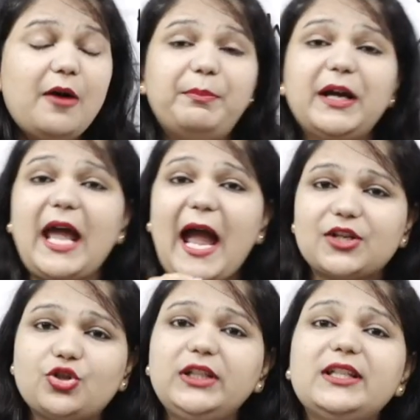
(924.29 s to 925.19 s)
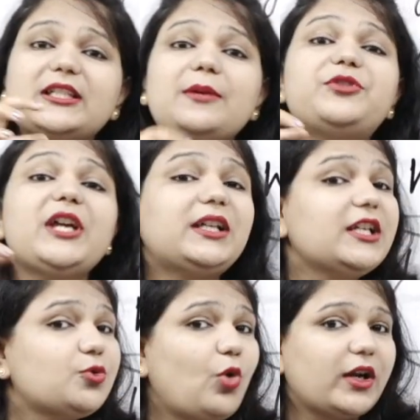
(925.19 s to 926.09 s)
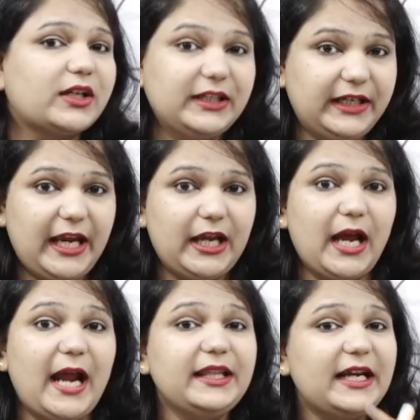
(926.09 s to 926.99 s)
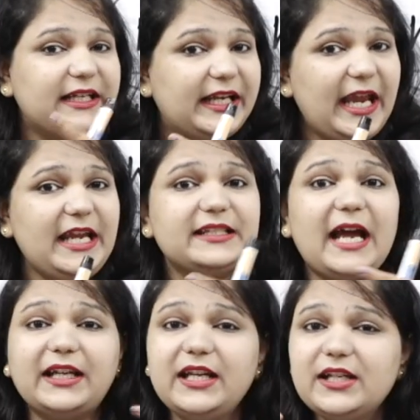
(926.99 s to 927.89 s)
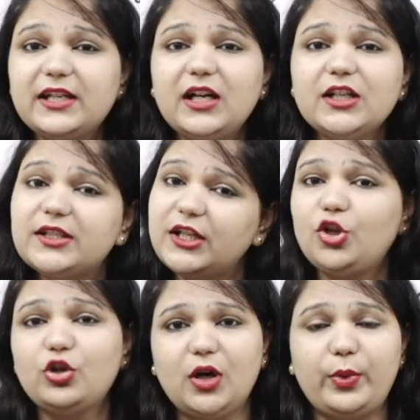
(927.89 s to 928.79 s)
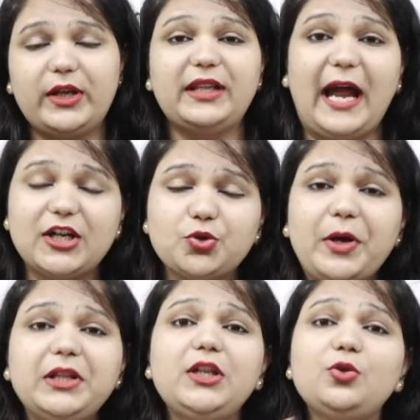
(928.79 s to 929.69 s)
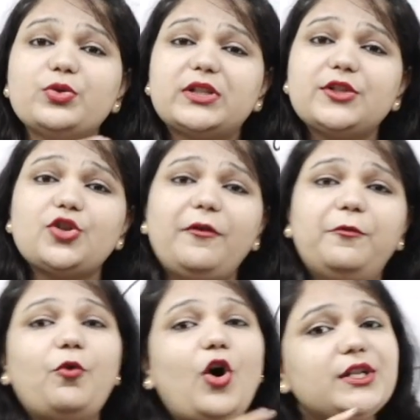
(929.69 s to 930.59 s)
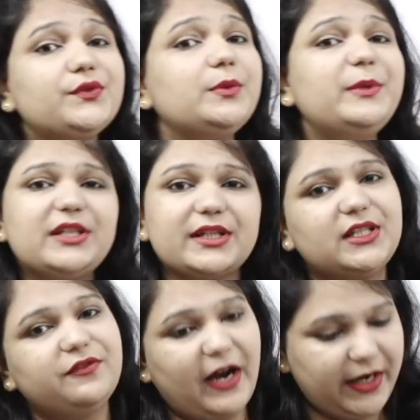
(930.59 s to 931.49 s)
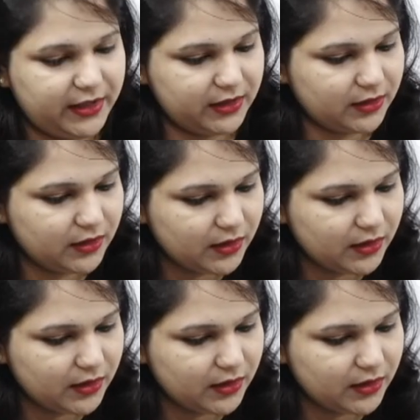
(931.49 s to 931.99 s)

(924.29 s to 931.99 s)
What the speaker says: But actually the subject is what? Day, and that day is acting in a singular way. That's why the usage of was will be justified here.